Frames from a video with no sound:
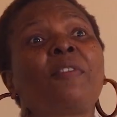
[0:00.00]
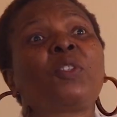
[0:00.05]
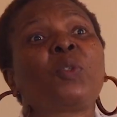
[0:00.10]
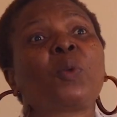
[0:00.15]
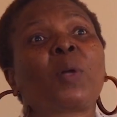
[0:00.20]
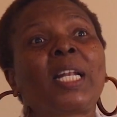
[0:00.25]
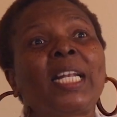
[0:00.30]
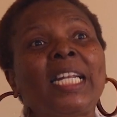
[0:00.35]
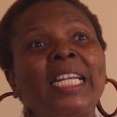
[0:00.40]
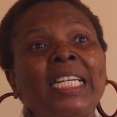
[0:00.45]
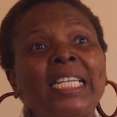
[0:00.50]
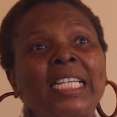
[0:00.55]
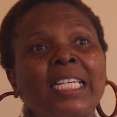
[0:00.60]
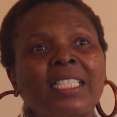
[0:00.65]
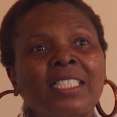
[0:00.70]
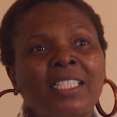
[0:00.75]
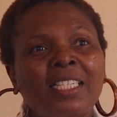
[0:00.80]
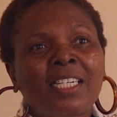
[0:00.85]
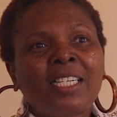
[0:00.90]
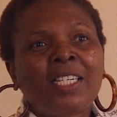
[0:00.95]
have to
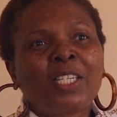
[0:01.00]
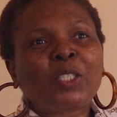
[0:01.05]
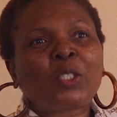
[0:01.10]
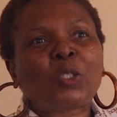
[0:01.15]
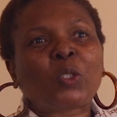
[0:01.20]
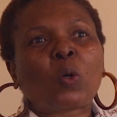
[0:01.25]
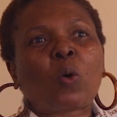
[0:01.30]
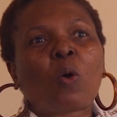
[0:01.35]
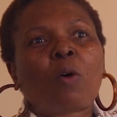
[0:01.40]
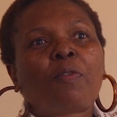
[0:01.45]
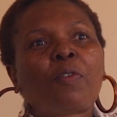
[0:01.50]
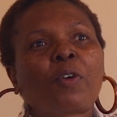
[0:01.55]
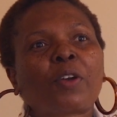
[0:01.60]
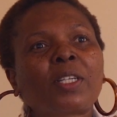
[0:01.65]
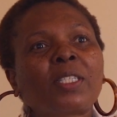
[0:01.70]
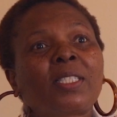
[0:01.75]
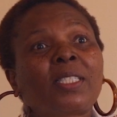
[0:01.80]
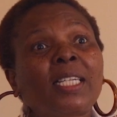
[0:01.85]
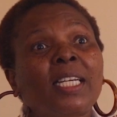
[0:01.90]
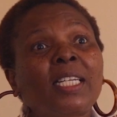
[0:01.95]
clean it. So,
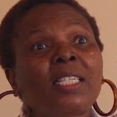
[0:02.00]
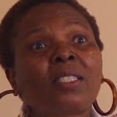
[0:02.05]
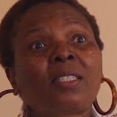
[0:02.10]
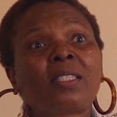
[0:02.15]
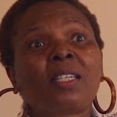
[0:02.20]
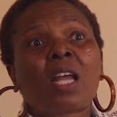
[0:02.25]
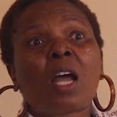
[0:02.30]
for instance,